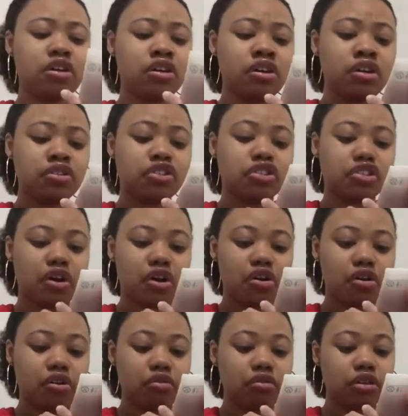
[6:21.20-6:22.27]

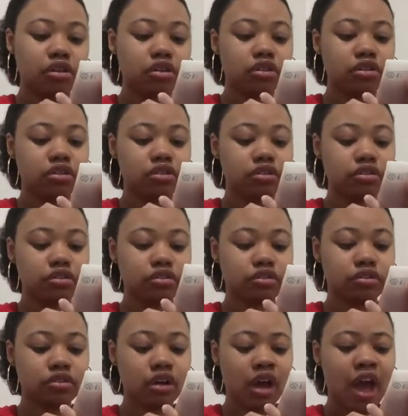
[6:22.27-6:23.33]
So
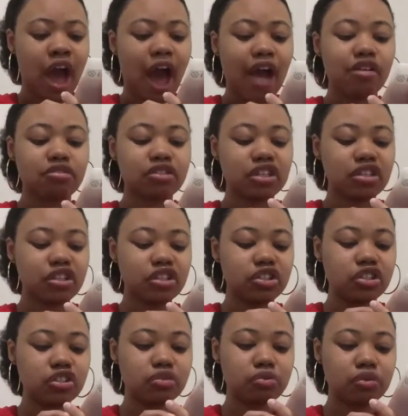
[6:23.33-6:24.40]
I don't think this
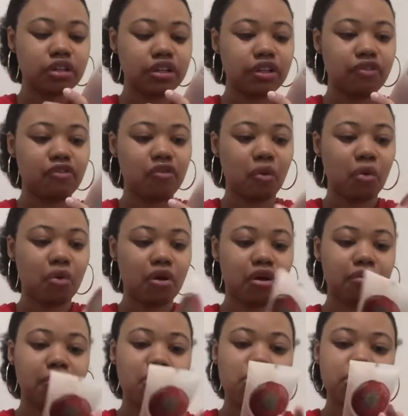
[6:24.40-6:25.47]
is really for
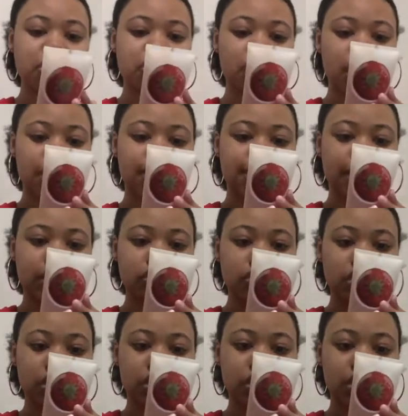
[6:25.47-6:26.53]

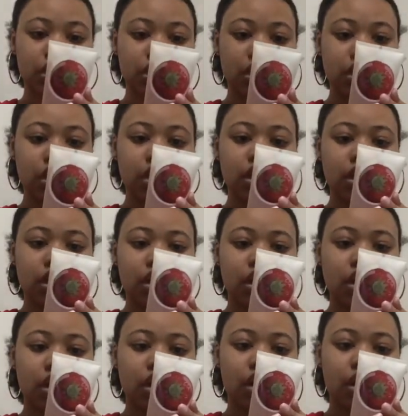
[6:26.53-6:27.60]
moisturization.
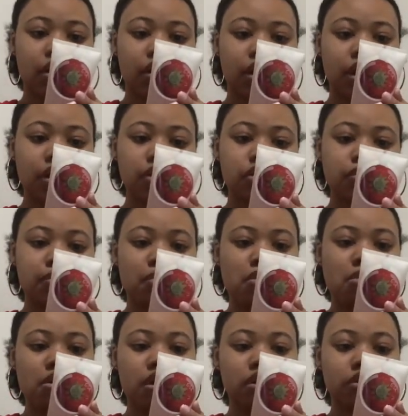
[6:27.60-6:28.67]
It's
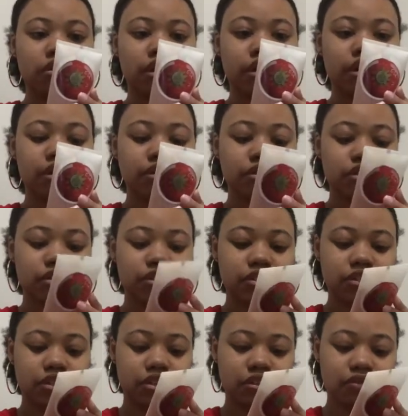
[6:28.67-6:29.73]
more or less
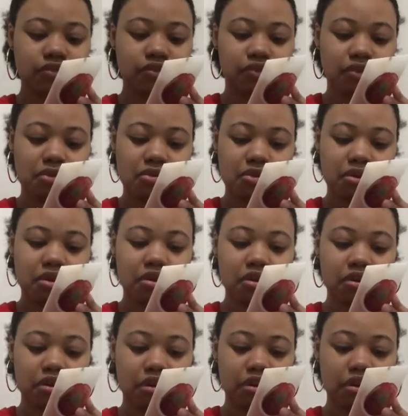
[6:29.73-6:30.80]
for,